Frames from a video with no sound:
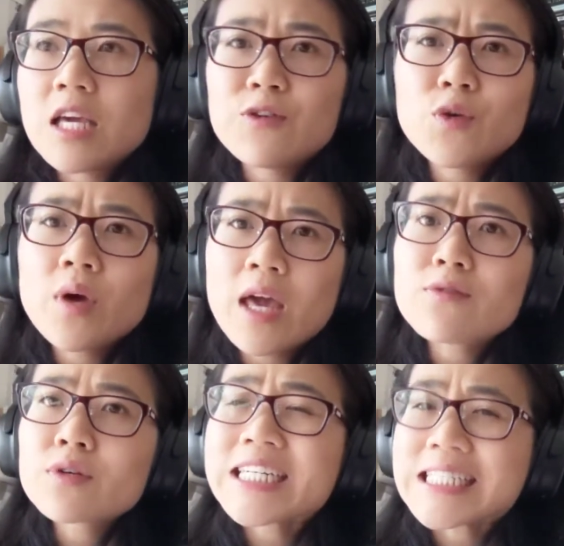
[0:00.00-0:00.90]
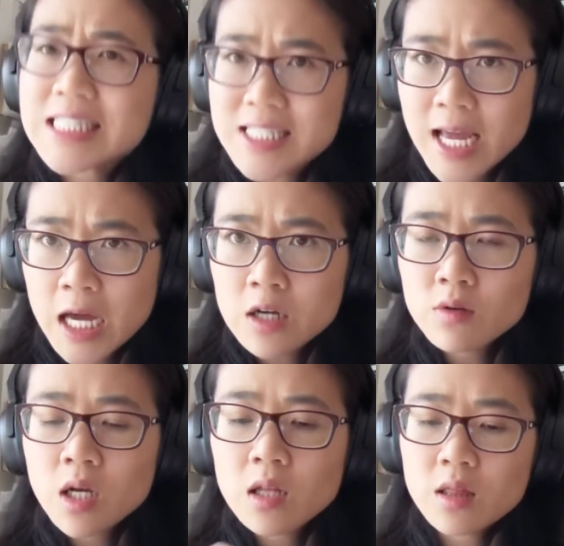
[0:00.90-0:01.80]
If you're ever in
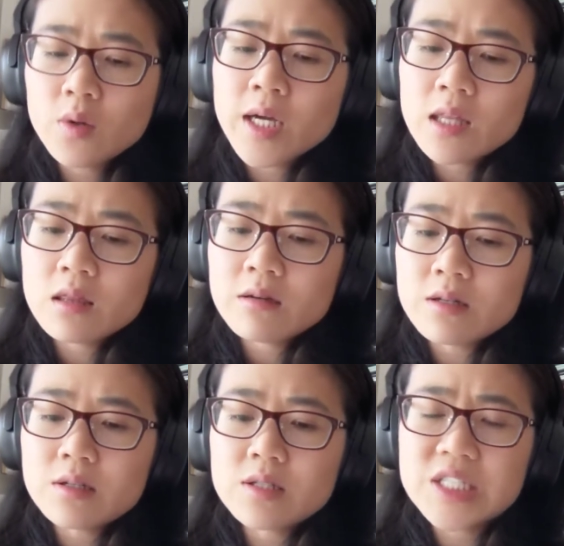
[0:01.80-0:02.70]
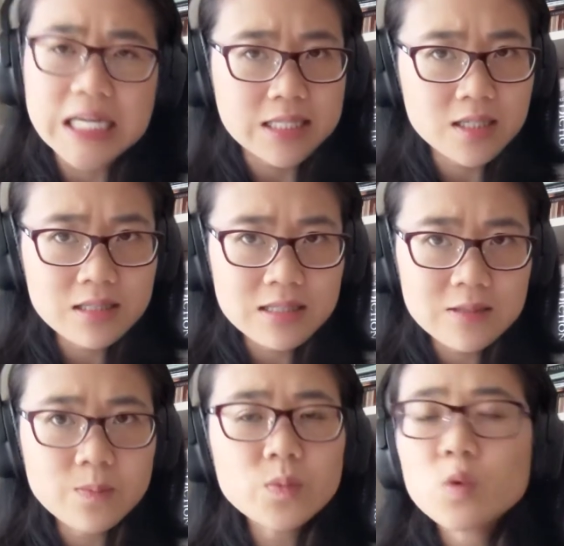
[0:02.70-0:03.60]
doubt, look at the
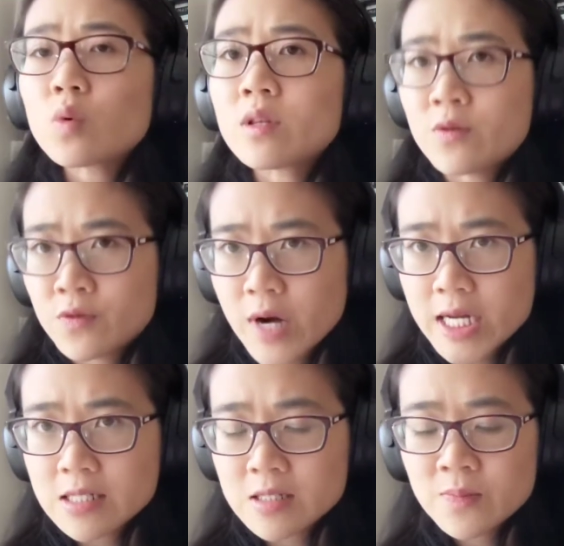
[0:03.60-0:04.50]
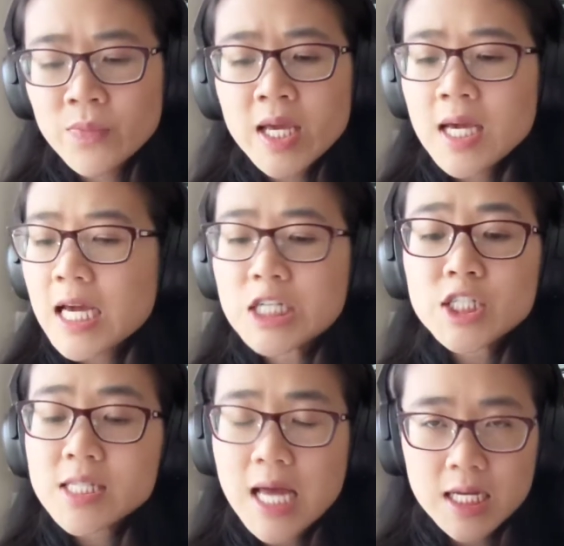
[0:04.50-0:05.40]
sentence or the phrase and
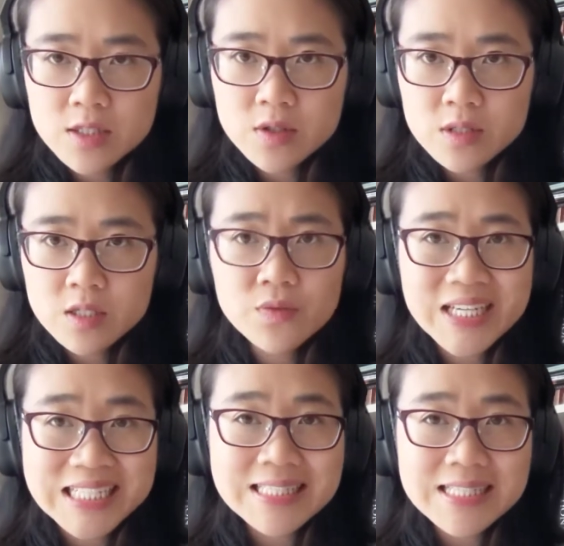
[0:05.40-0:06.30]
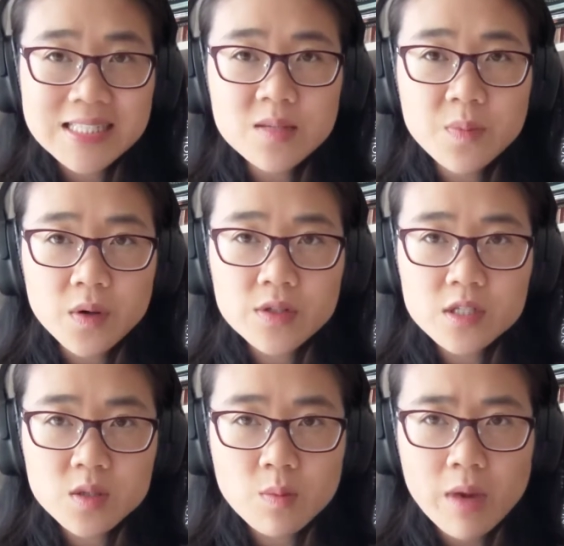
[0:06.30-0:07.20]
just ask yourself, is this
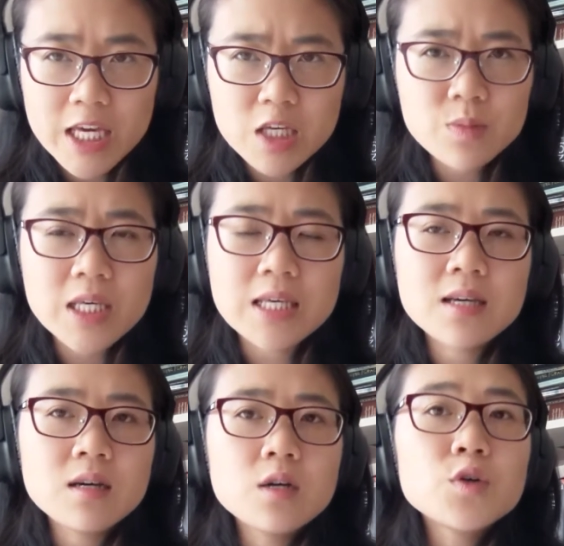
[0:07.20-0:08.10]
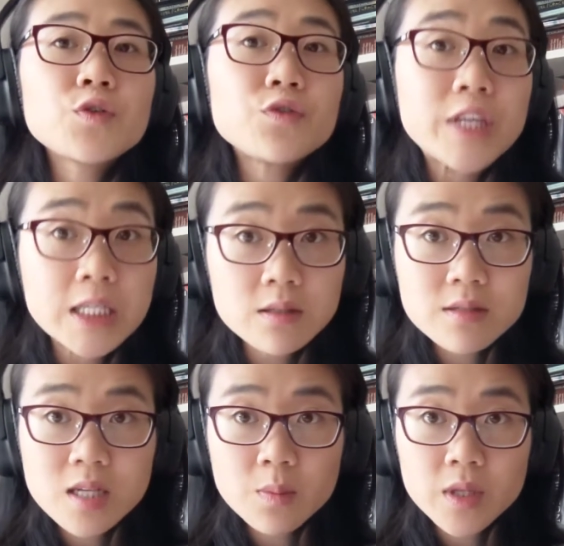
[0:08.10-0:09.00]
supposed to make me feel
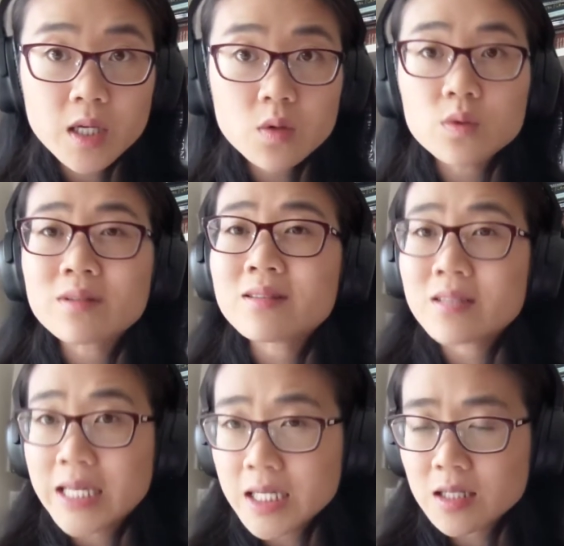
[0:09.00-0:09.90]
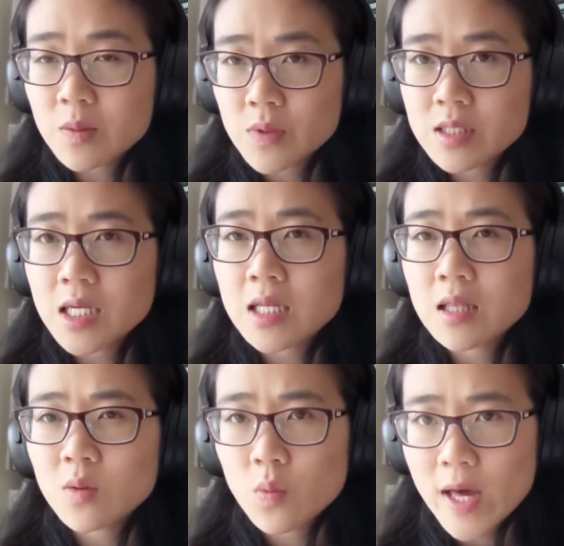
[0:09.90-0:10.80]
something or think a
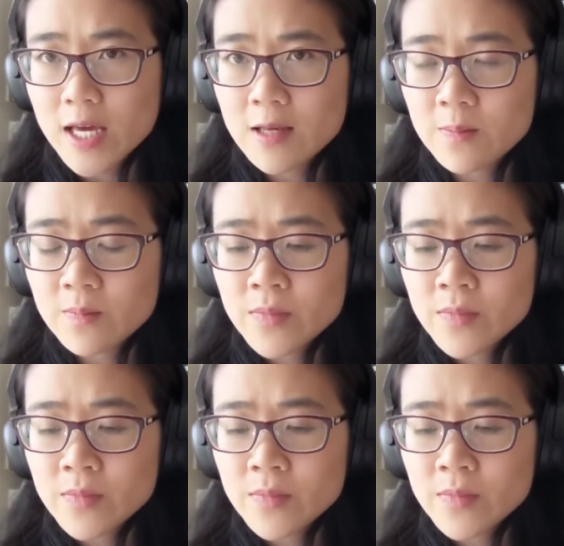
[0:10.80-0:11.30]
particular way?